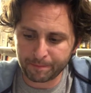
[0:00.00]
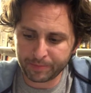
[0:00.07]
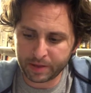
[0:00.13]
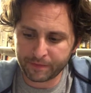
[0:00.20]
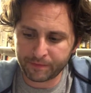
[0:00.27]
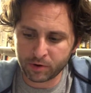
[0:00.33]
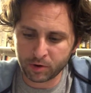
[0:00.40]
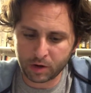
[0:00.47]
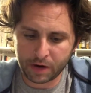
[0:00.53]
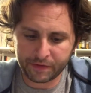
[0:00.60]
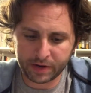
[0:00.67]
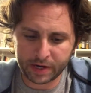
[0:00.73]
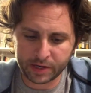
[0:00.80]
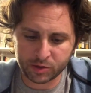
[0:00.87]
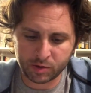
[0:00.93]
that
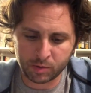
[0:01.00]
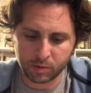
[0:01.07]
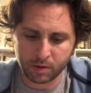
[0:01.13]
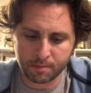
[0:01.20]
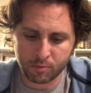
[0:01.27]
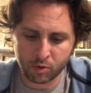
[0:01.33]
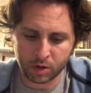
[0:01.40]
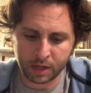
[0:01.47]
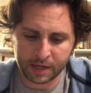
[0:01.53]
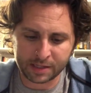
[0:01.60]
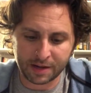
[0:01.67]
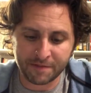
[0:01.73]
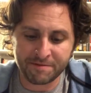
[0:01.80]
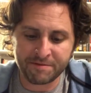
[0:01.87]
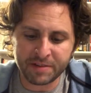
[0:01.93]
photographic history will immortalize
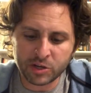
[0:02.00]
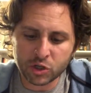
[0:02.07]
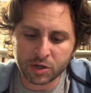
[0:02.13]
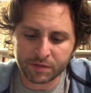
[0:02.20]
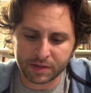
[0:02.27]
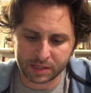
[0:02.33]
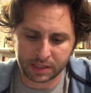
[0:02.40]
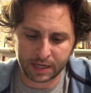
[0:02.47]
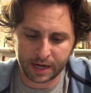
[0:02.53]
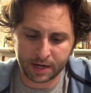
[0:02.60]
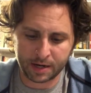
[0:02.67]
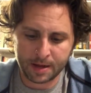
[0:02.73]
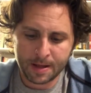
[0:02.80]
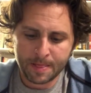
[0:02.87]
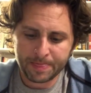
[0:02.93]
a vision of this land
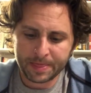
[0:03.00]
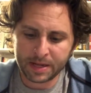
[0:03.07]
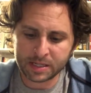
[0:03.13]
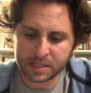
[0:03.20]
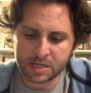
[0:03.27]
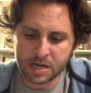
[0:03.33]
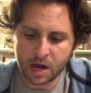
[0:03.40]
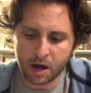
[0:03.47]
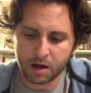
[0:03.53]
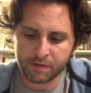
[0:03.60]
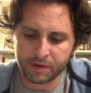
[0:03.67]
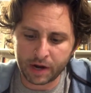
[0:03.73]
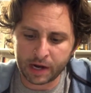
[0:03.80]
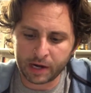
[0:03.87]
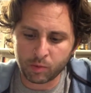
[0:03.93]
that is not of
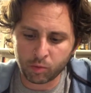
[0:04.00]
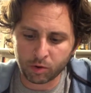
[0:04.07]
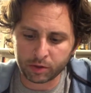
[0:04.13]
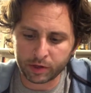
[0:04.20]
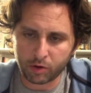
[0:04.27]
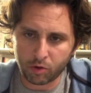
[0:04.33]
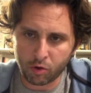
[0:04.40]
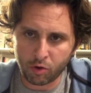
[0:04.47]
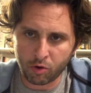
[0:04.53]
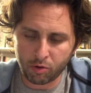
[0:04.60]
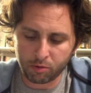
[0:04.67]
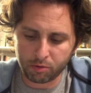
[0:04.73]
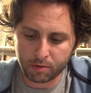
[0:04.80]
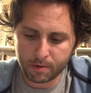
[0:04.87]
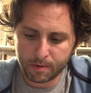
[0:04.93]
any world at all.